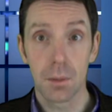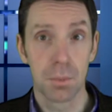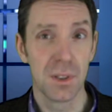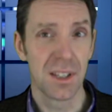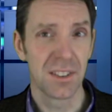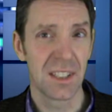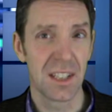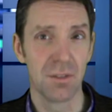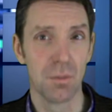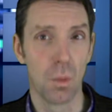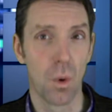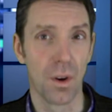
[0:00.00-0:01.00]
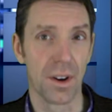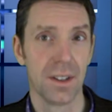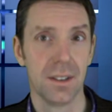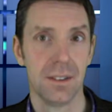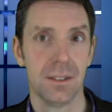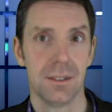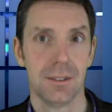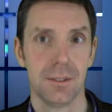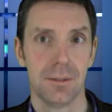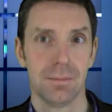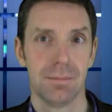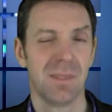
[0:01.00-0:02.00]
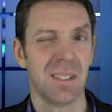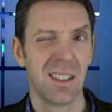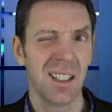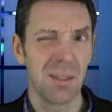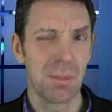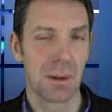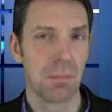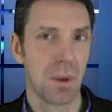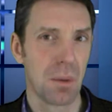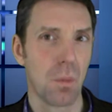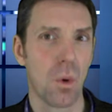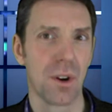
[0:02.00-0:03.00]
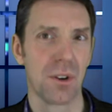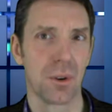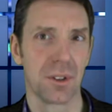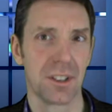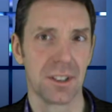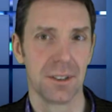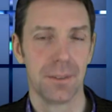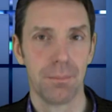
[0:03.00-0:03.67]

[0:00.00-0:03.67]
But there's even more, a little bit more naughtier.